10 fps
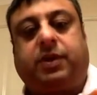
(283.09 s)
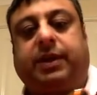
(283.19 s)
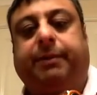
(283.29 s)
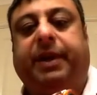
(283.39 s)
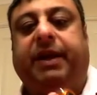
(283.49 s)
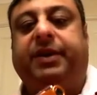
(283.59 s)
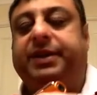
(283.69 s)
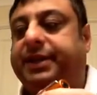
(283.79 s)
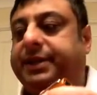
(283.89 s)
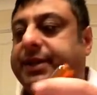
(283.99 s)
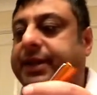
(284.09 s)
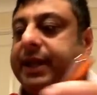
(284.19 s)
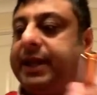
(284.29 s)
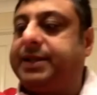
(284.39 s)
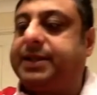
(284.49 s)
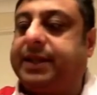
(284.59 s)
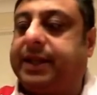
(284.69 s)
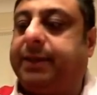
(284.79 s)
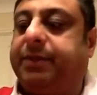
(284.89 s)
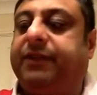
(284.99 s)
compare it against a
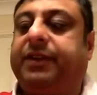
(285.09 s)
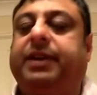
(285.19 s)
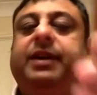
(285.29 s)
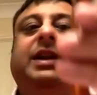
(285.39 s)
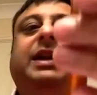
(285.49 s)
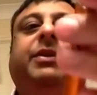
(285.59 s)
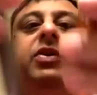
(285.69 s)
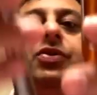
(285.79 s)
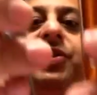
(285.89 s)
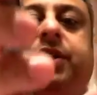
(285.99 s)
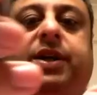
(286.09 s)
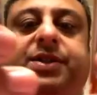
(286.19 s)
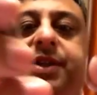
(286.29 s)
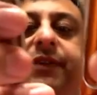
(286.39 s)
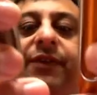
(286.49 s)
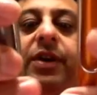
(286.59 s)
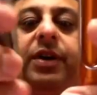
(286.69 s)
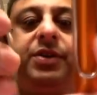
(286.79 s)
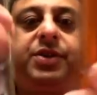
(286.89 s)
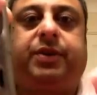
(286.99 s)
couple of other Lamy All Stars that I've
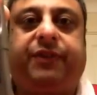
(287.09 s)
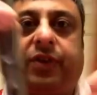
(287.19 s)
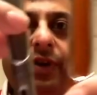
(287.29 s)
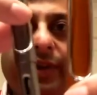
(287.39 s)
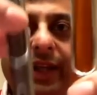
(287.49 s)
got. So I've got the